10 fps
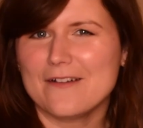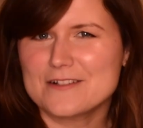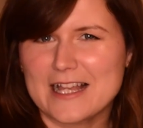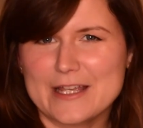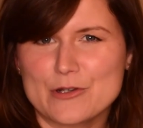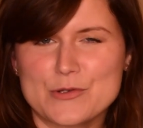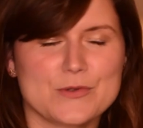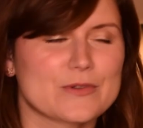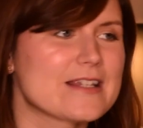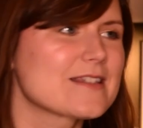that image
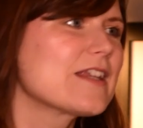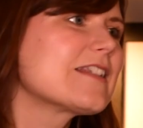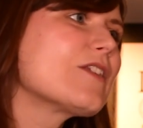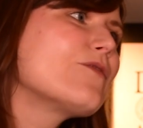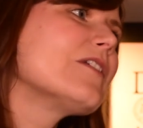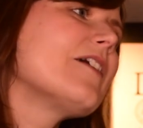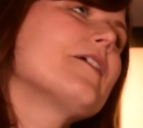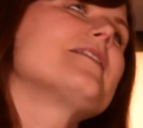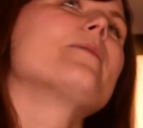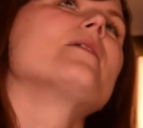was released, it did feel like
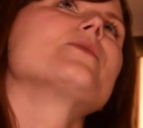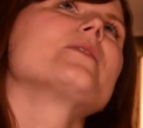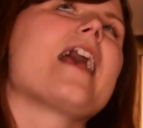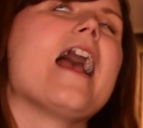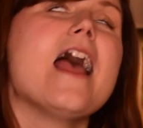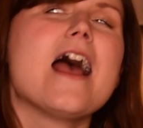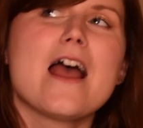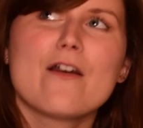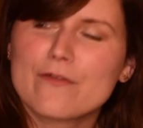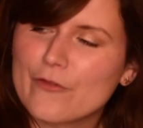this image was
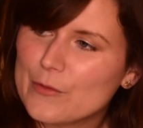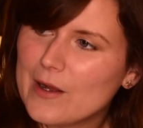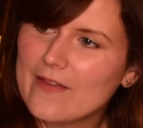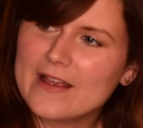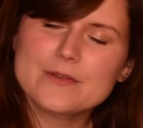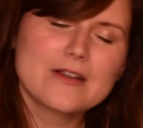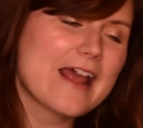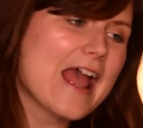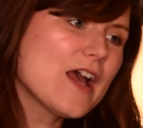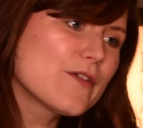everywhere. Like, it was on
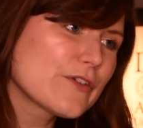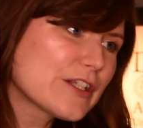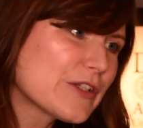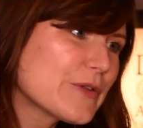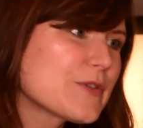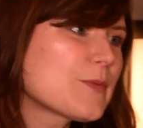every news